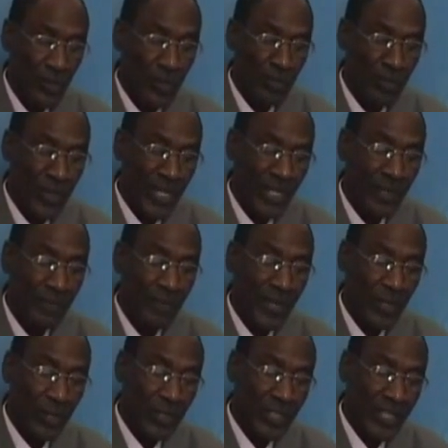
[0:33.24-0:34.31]
to make
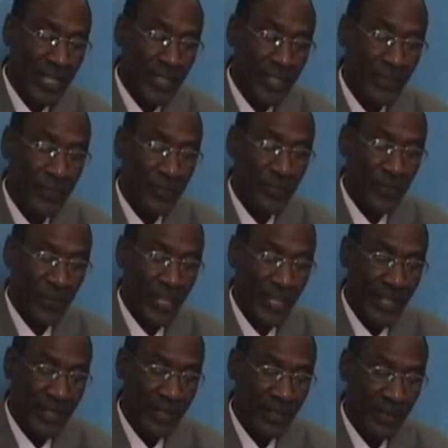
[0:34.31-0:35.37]
Barotseland
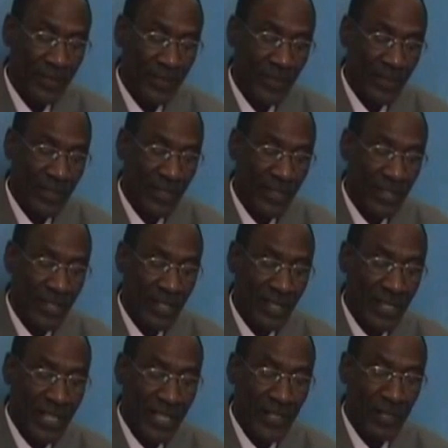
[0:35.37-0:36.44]
free
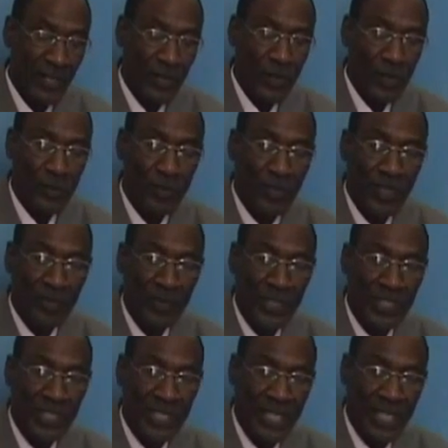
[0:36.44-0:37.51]
cannot be
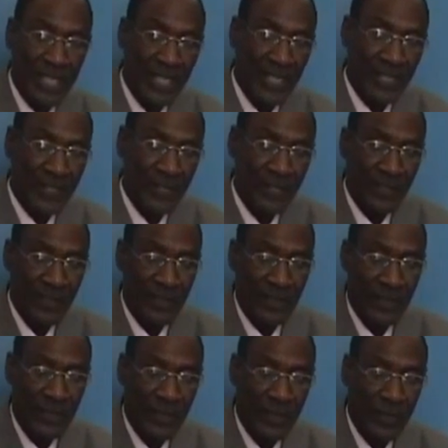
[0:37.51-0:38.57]
mistaken
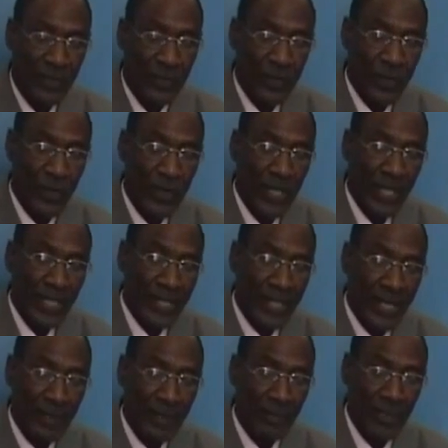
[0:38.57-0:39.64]
for
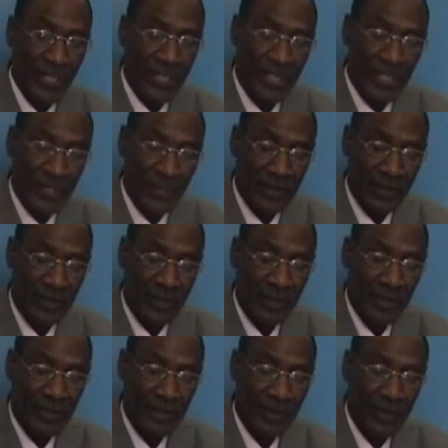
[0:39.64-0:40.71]
any ambition,
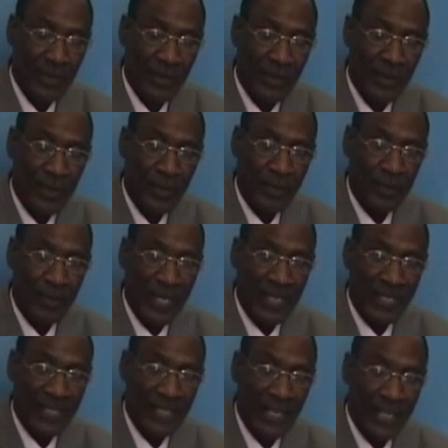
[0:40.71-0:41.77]

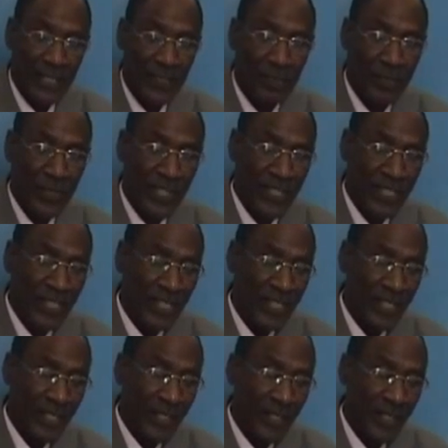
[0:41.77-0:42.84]
but has
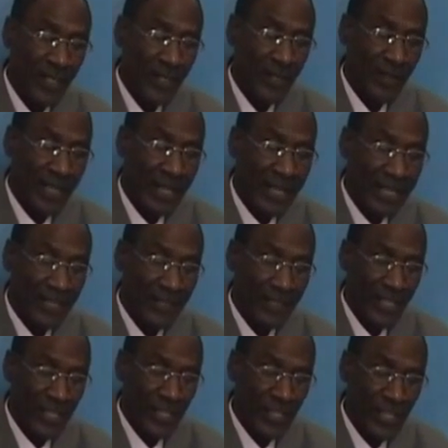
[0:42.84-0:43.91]
been a
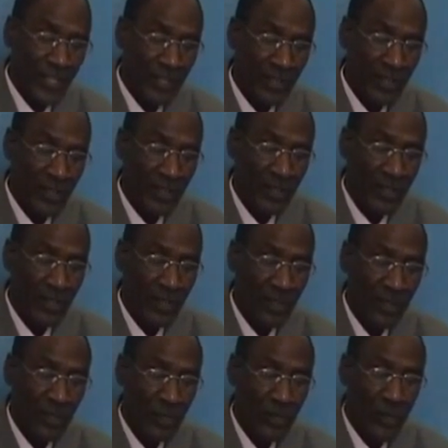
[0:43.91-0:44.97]
realization
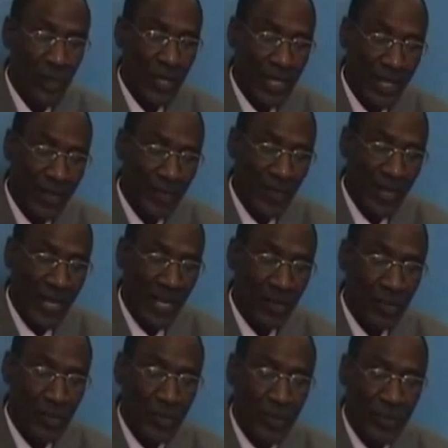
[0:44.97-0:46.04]
to come
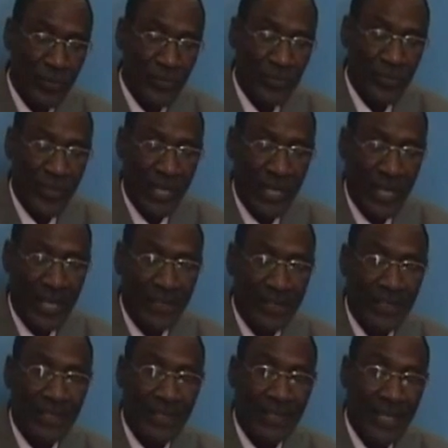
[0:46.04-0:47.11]
out of
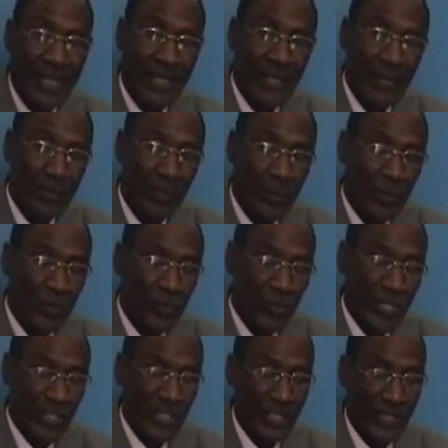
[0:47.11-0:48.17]
undesirable
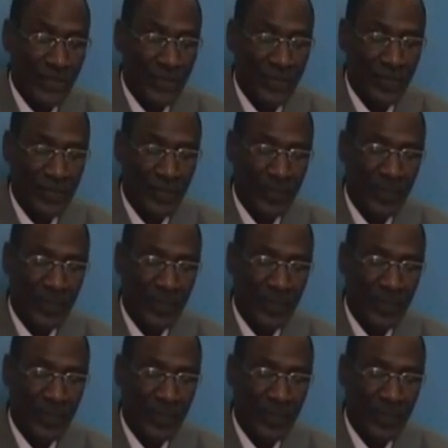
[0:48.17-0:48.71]
situation.